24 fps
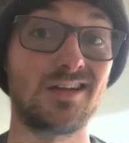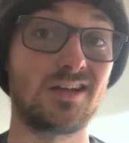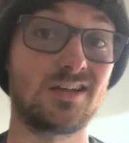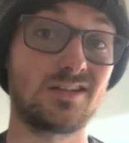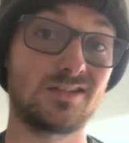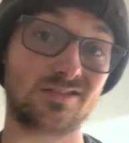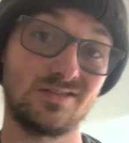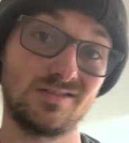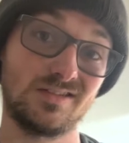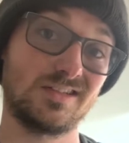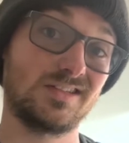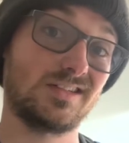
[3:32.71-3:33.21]

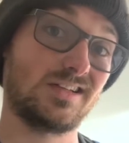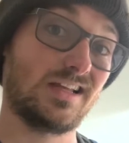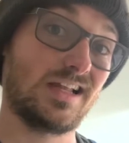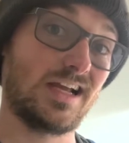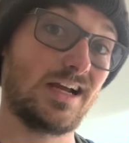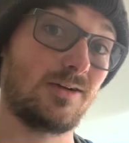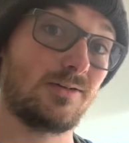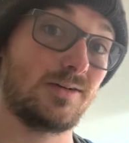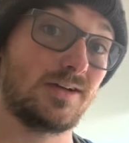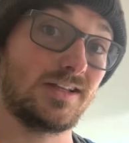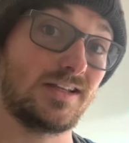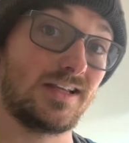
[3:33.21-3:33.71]
So it's
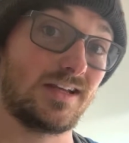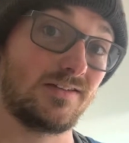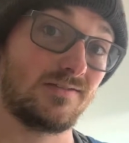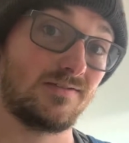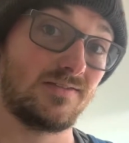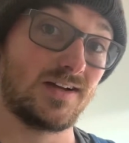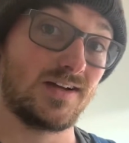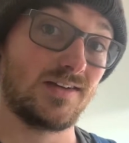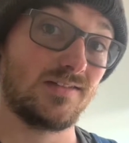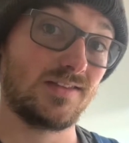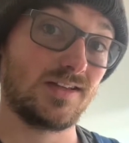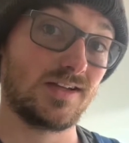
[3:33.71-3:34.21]
allowing that
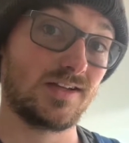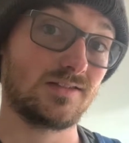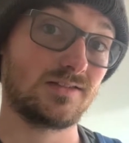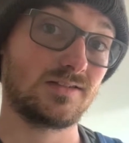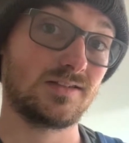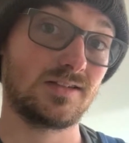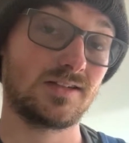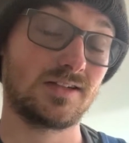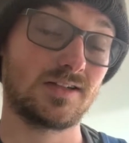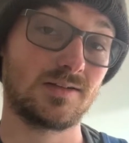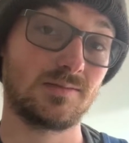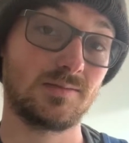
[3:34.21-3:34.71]
5000
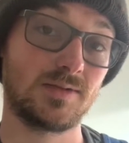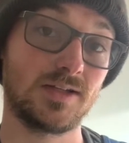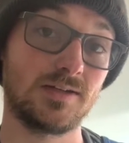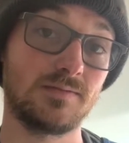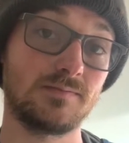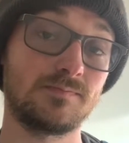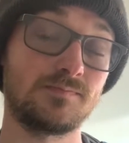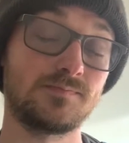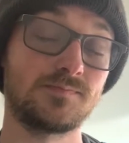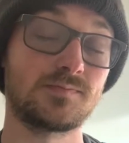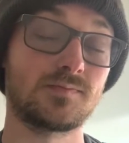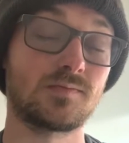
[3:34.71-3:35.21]
to come
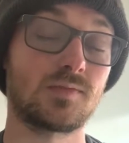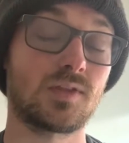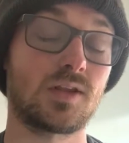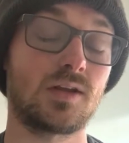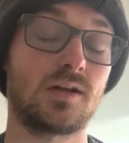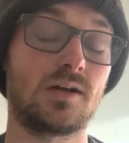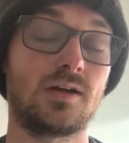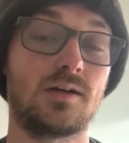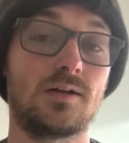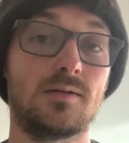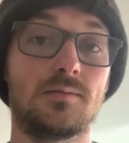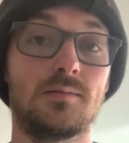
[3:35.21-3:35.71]
in.
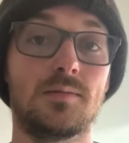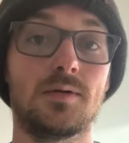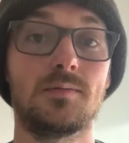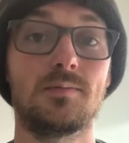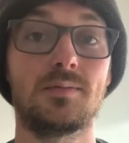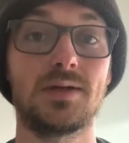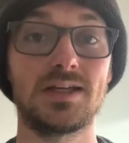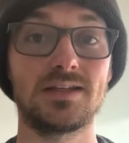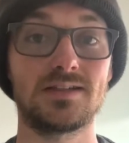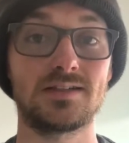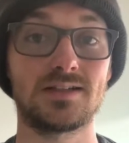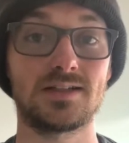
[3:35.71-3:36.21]
But
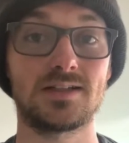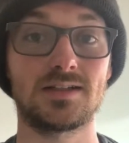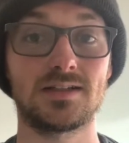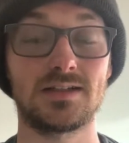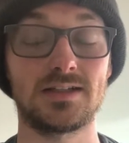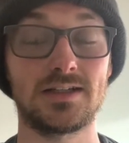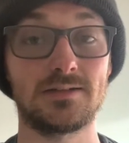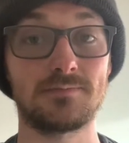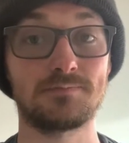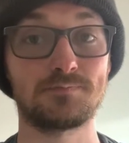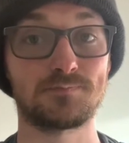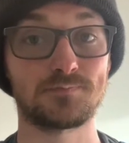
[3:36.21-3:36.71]

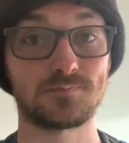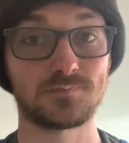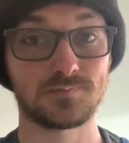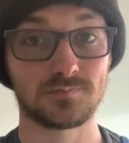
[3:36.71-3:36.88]
basically,